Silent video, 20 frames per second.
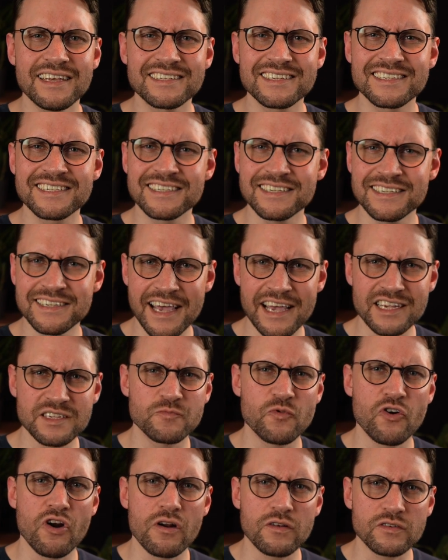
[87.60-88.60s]
is a SaaS
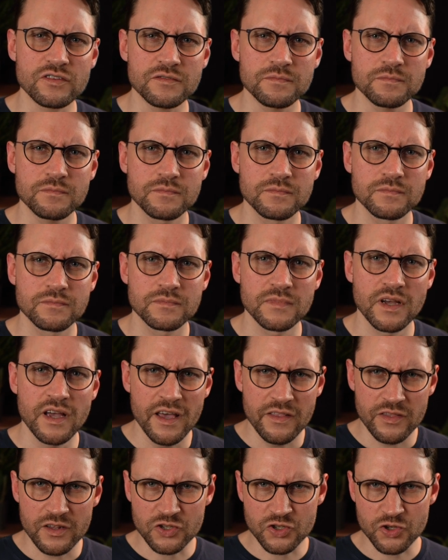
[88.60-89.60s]
product?
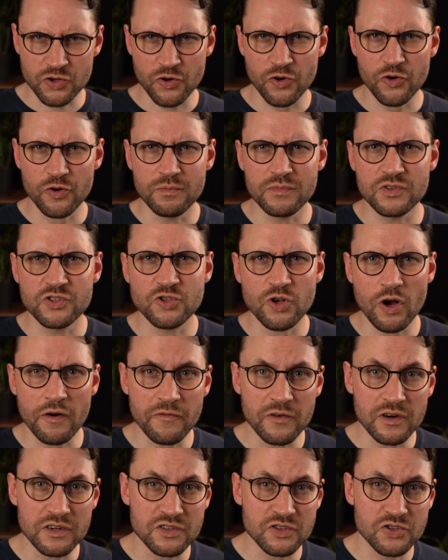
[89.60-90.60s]
The term
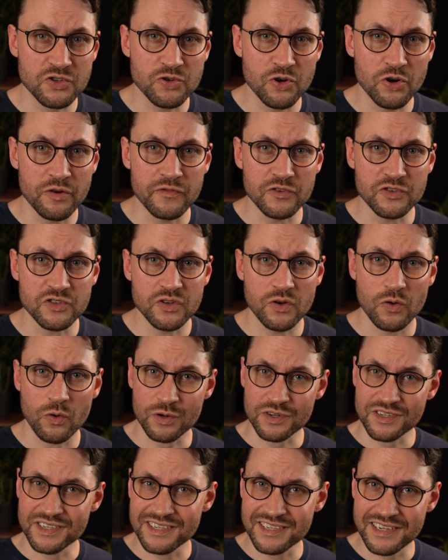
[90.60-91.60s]
software as a service,
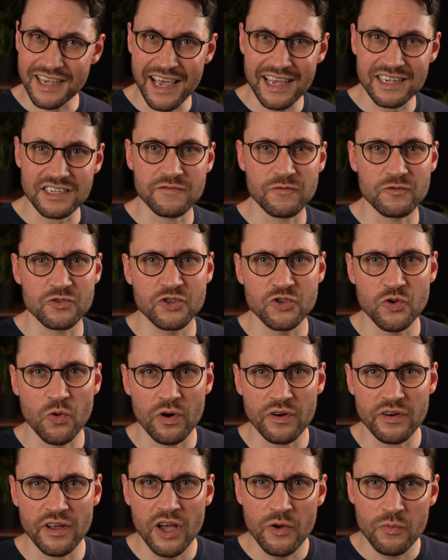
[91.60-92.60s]
or SaaS for
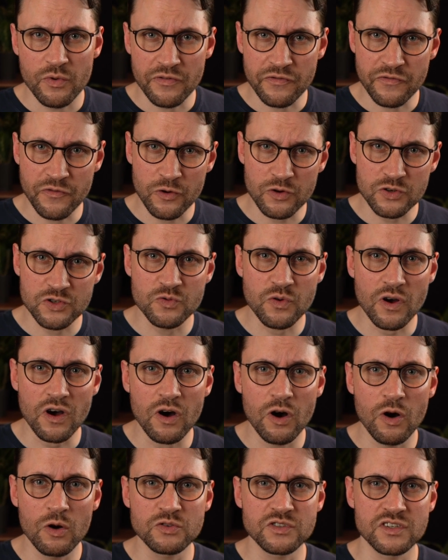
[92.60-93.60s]
short, refers to a
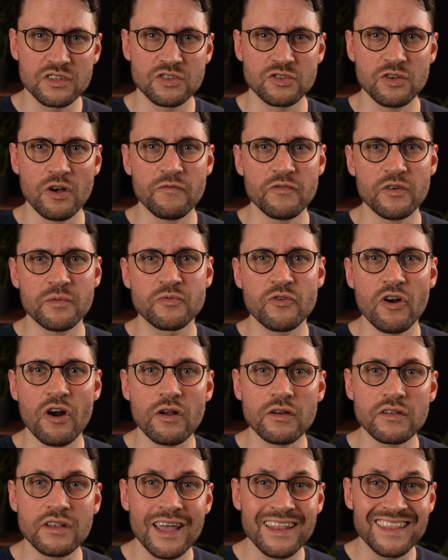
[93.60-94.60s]
hosted software
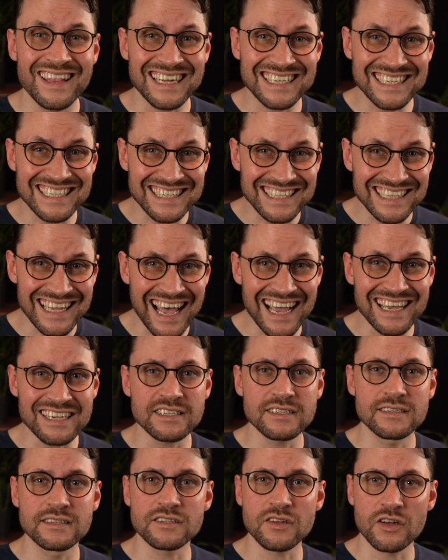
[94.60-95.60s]
product that is
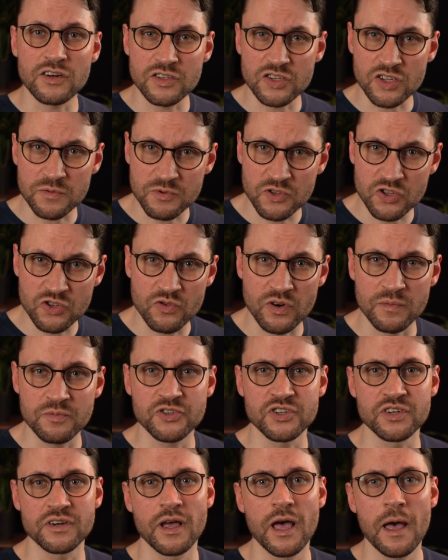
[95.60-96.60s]
licensed on a
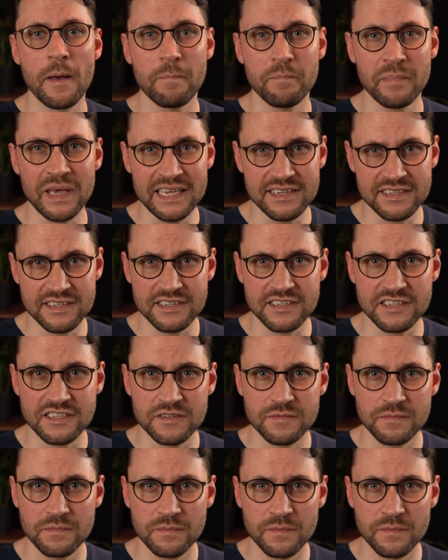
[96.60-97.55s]
subscription basis.